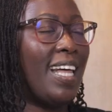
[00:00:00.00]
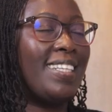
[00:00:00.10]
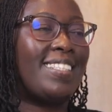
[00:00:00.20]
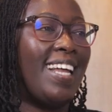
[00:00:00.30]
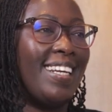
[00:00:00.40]

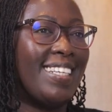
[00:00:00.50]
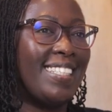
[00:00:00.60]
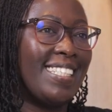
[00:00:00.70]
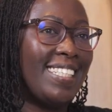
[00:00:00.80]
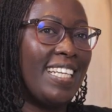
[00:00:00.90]
That's
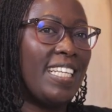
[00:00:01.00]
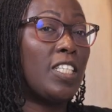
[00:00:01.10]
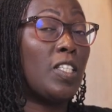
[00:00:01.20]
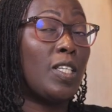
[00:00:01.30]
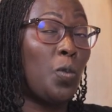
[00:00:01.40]
non-existent.
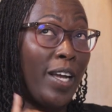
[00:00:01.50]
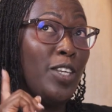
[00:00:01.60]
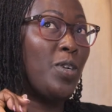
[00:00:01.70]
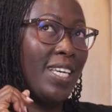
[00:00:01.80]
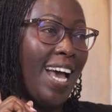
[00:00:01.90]
It's just
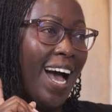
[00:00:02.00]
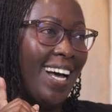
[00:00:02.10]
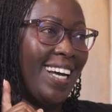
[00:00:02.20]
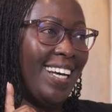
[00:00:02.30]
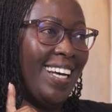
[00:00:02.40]
when you hear.
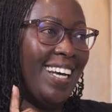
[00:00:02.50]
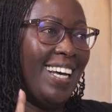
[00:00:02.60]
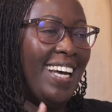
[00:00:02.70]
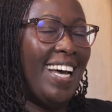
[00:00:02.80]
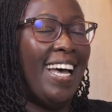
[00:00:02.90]

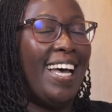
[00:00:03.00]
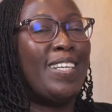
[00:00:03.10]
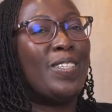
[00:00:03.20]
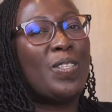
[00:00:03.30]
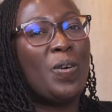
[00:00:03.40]

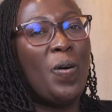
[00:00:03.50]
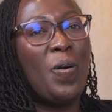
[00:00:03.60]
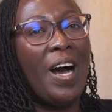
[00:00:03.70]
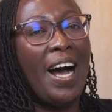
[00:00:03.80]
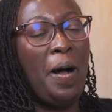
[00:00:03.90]
And
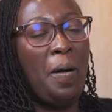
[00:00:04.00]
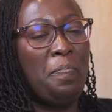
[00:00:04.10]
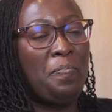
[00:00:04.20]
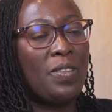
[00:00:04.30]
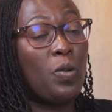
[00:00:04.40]
so
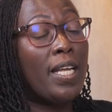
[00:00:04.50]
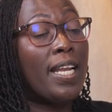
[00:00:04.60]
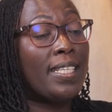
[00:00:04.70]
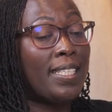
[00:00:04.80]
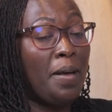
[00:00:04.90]
so the
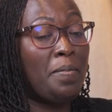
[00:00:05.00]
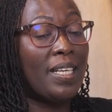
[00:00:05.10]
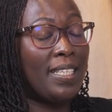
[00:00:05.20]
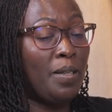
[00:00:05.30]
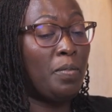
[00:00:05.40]
next time
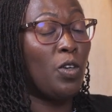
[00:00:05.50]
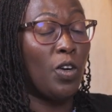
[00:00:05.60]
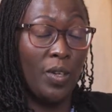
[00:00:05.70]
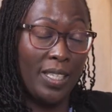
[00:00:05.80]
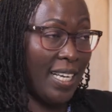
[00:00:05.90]
they tell me, you're
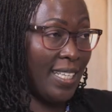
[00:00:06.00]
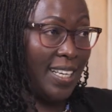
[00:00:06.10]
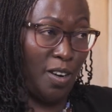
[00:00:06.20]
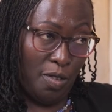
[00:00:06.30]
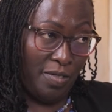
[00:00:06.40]
not
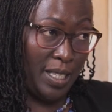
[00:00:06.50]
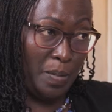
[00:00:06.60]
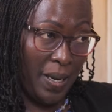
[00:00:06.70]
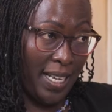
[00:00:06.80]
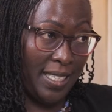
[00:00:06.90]
getting out of this
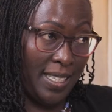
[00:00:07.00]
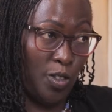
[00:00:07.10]
place.